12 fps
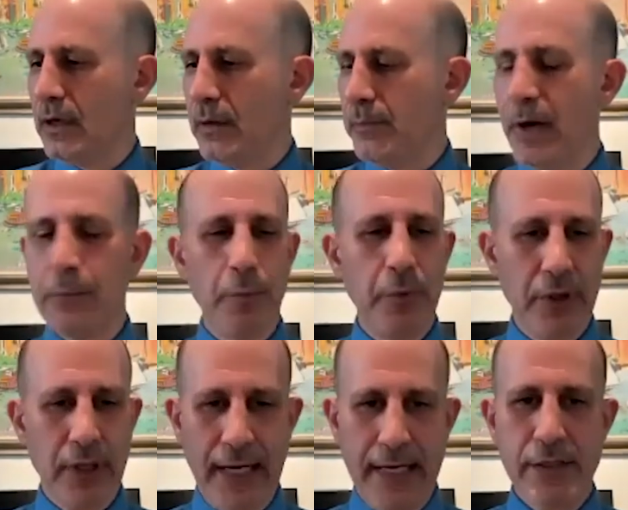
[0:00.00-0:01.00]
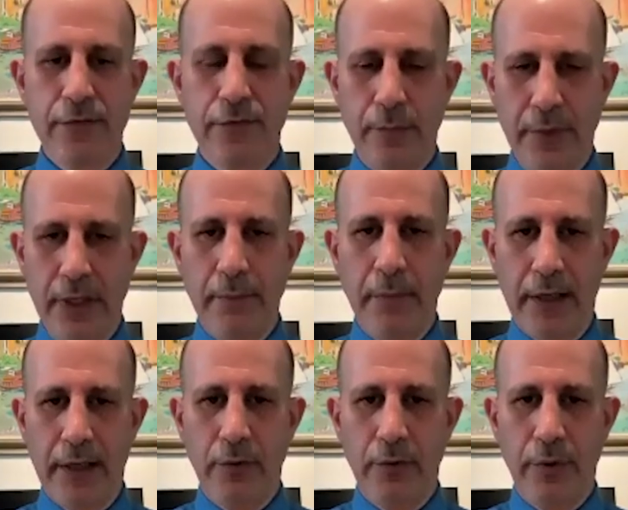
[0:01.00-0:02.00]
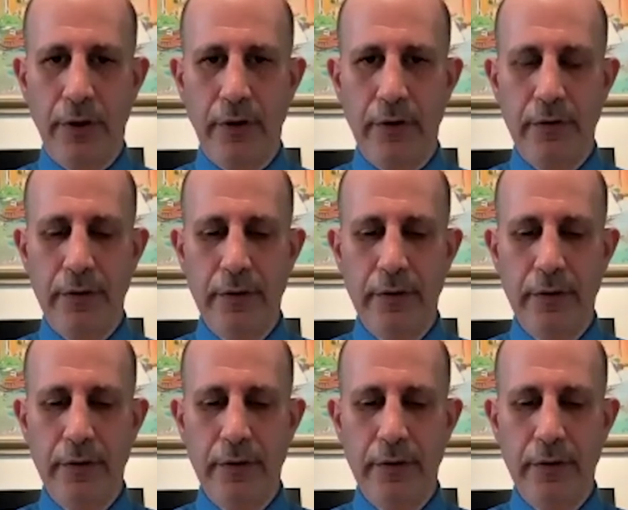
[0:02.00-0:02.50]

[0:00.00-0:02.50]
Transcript: memorable case for me in my career.